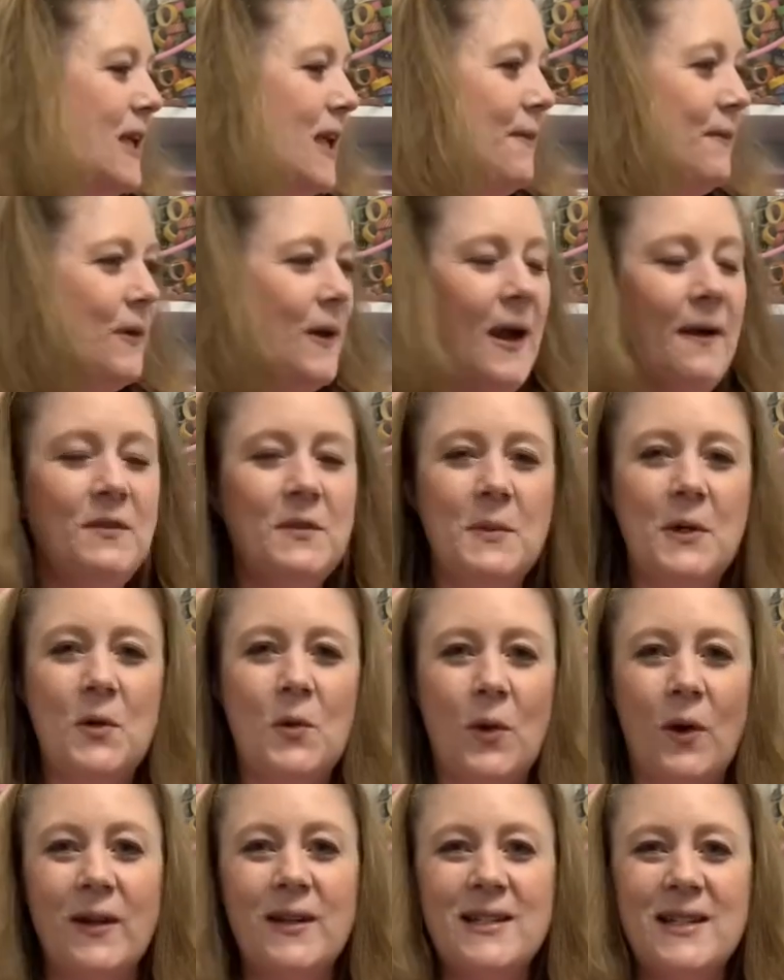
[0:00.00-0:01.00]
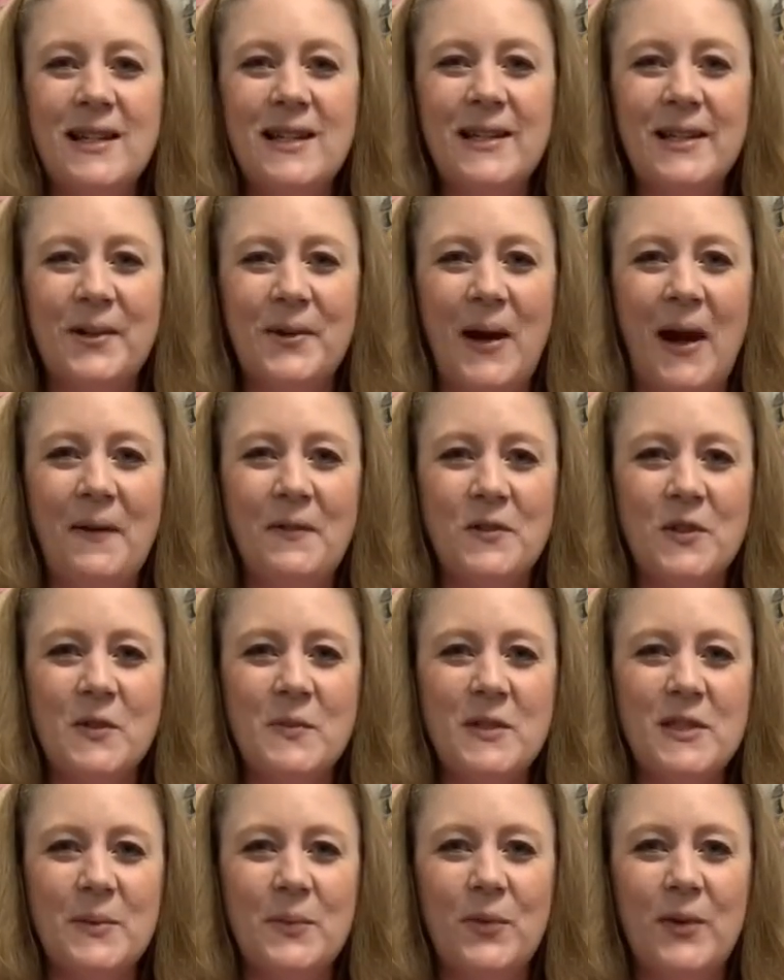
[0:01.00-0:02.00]
if you have to be quarantined, a craft room
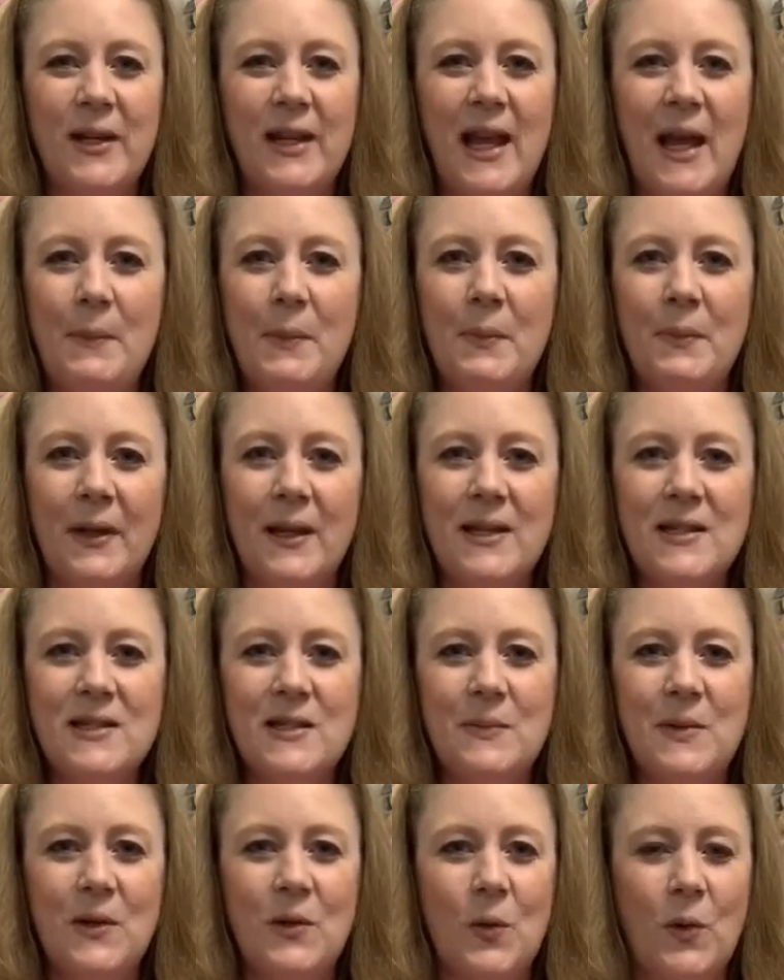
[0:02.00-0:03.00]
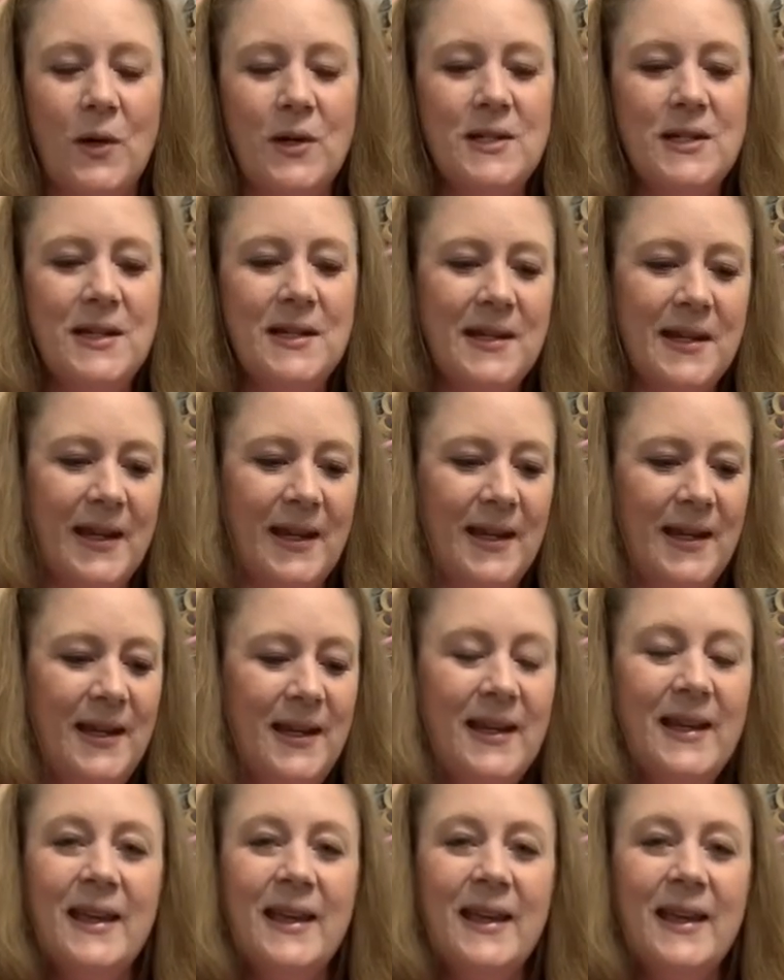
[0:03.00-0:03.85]
is a pretty happy place to be quarantined in.